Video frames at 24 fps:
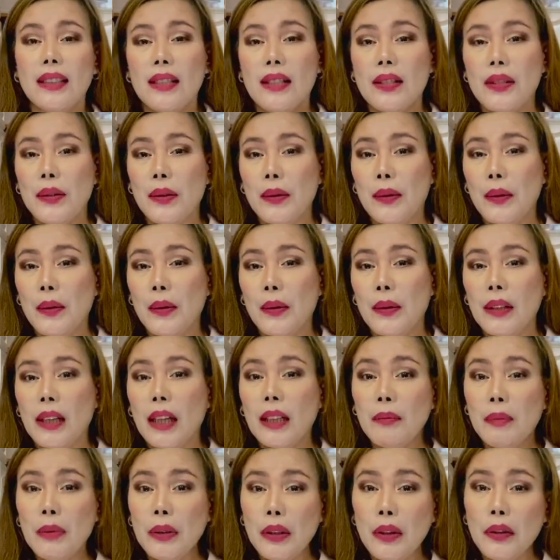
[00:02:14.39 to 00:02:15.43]
So
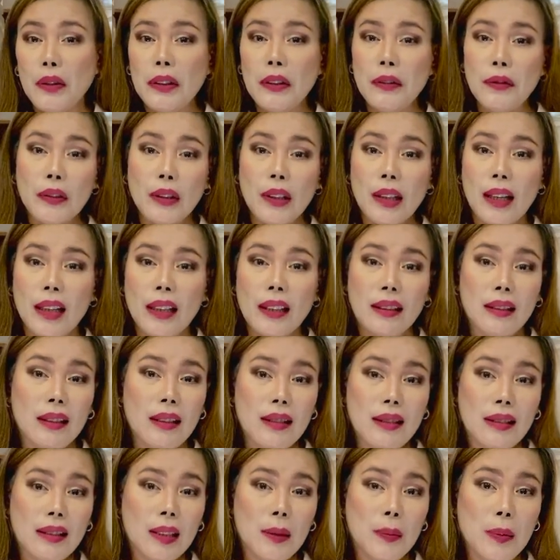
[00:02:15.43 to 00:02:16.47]
let me know if you like
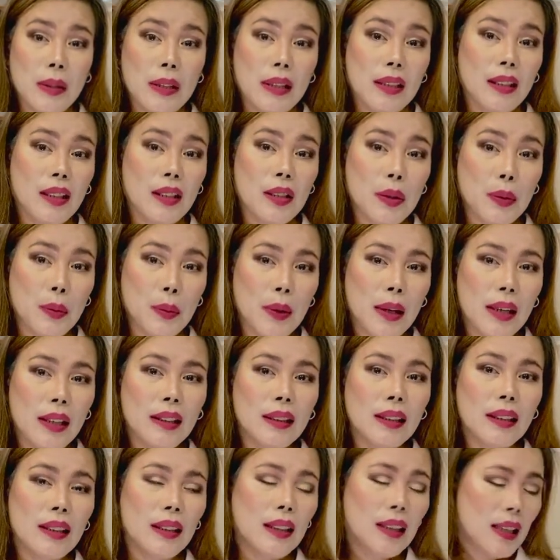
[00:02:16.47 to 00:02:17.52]
this lipstick as
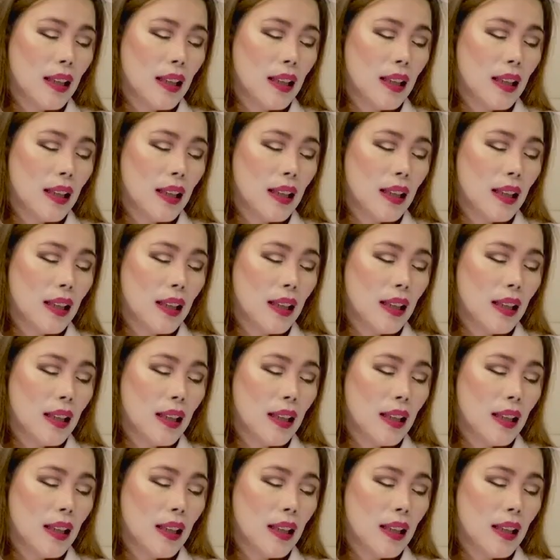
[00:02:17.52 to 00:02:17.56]
well.